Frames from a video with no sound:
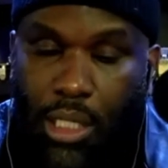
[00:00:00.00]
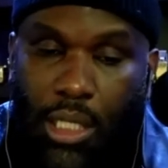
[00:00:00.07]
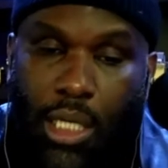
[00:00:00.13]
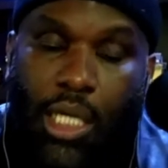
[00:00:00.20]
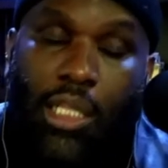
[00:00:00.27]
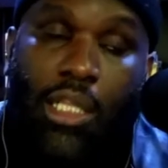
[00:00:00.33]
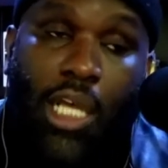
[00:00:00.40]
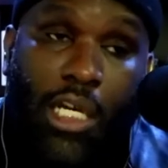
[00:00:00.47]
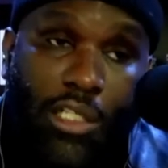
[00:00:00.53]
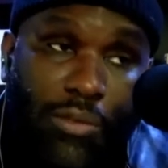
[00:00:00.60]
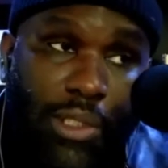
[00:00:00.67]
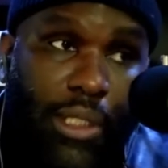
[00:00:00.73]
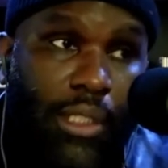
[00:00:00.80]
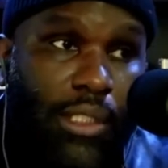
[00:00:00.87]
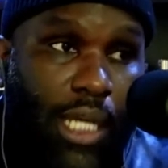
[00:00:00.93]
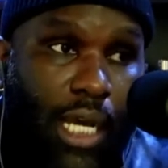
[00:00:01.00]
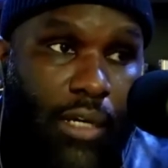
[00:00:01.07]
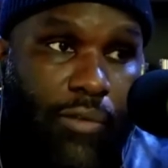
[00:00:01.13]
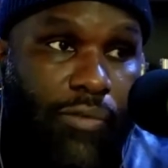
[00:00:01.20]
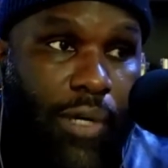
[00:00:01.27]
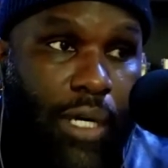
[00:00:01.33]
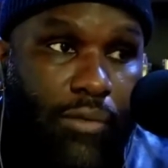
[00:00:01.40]
A luxury designer
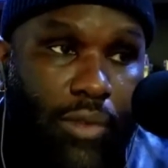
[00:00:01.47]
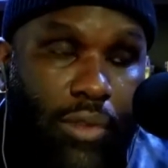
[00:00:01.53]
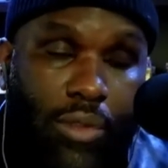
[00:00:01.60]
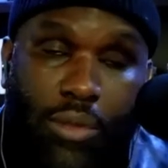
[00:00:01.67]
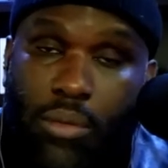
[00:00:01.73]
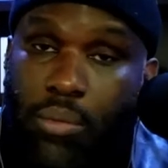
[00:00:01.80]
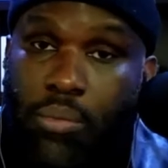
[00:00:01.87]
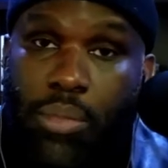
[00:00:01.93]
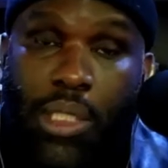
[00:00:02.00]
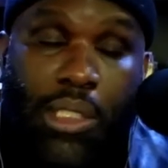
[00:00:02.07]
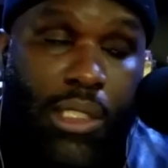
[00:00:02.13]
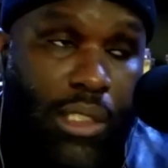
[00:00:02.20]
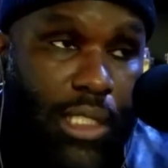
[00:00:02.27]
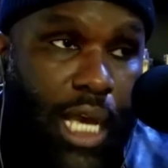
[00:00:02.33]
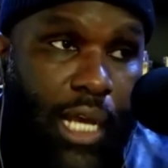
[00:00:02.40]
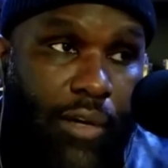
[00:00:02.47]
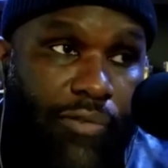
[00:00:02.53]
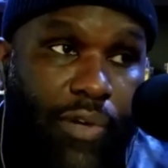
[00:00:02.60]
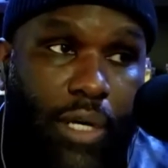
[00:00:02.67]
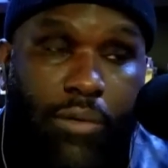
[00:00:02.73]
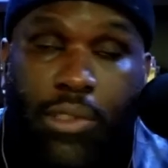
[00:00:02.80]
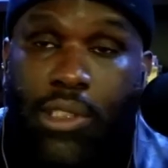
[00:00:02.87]
fragrance, but a designer
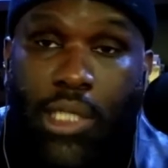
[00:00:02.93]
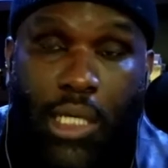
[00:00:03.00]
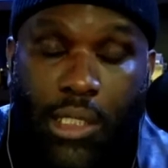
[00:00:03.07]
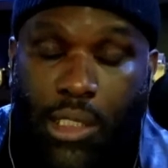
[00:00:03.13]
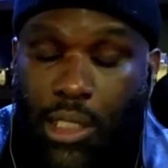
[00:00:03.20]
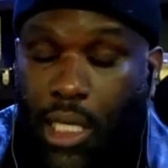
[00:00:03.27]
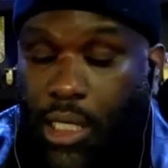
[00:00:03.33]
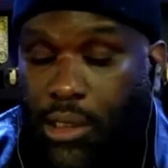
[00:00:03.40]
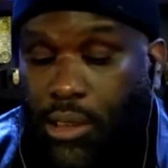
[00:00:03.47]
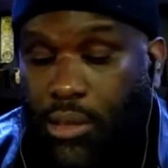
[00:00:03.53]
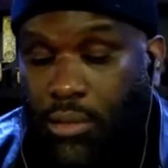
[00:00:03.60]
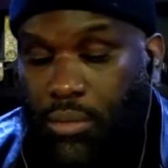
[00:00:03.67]
fragrance nonetheless.